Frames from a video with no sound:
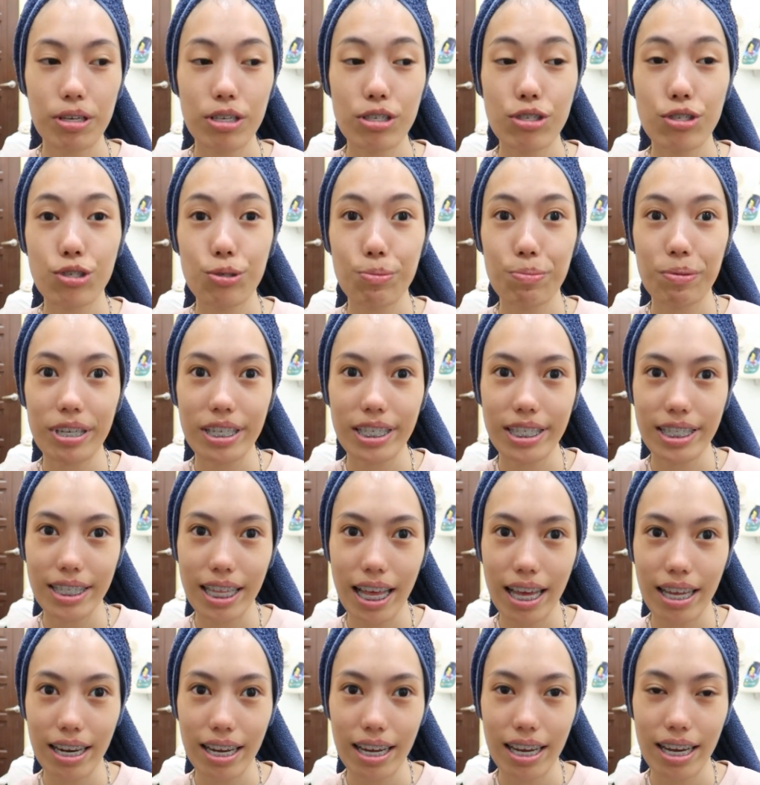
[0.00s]
It's super
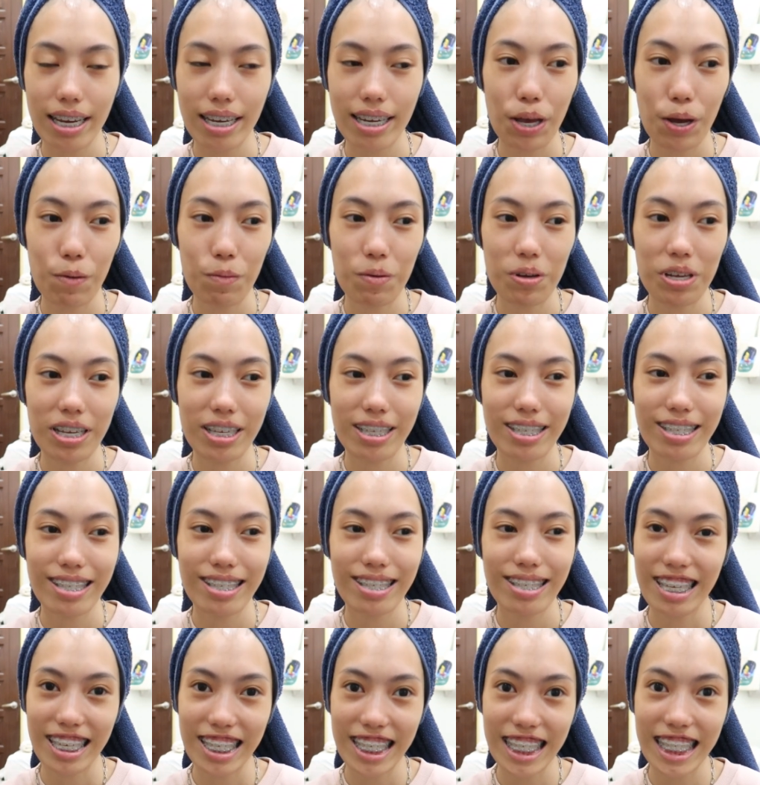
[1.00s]
aesthetic. It was
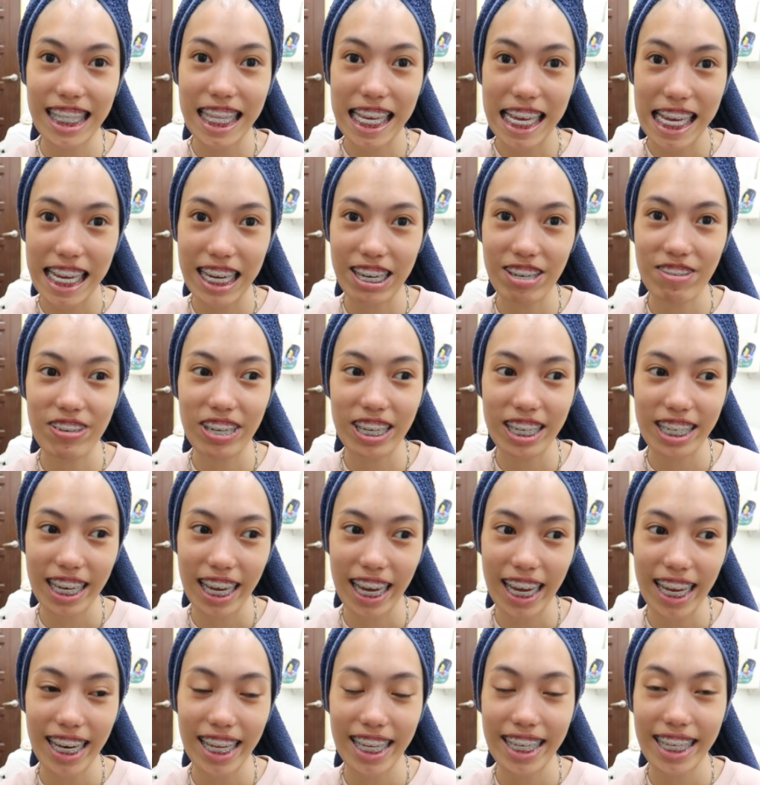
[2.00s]
60
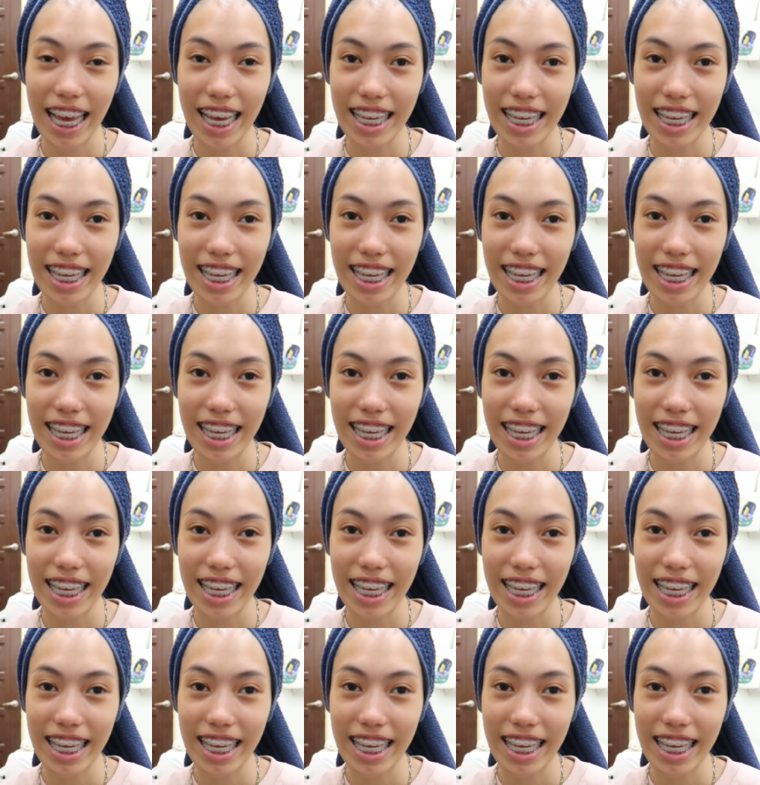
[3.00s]
ringgit.